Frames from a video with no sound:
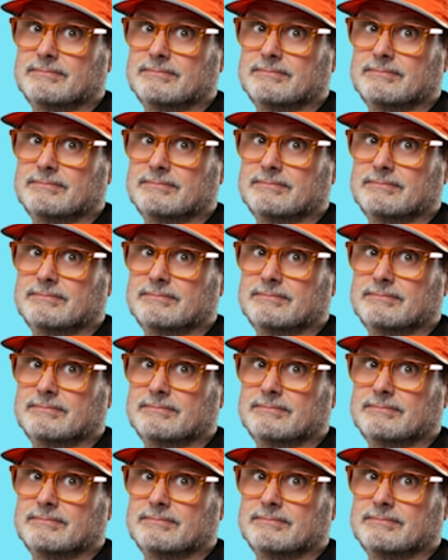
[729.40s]

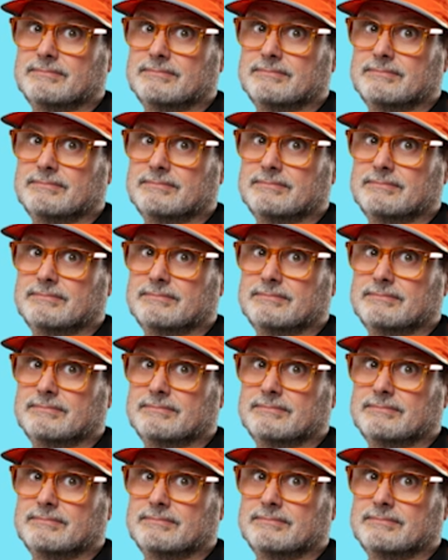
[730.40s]

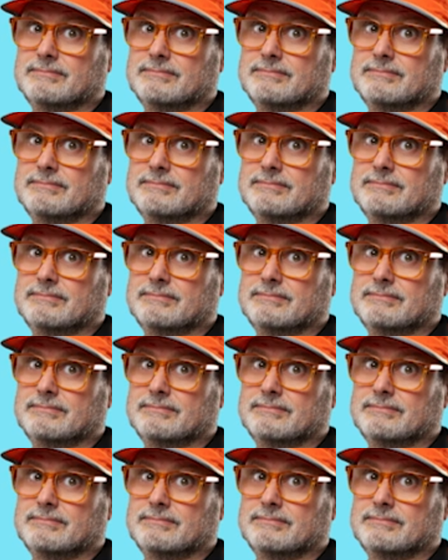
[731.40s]

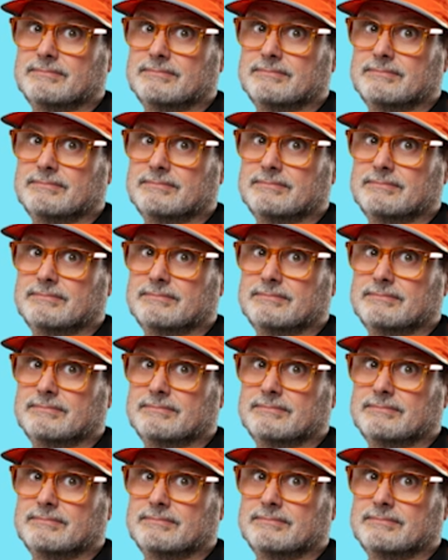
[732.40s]

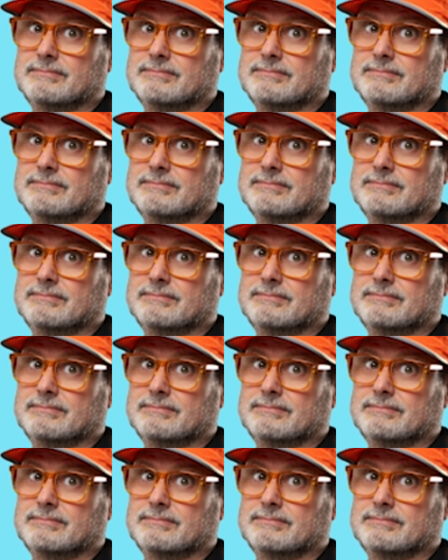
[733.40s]

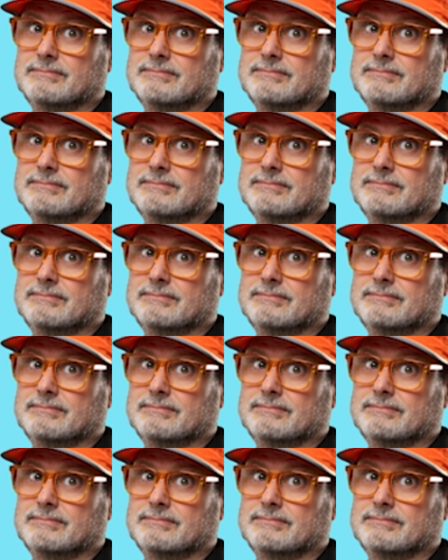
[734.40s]

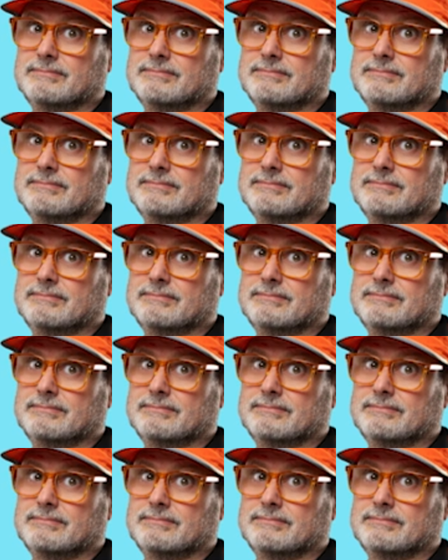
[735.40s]
The face doesn't move, so there is nothing to read.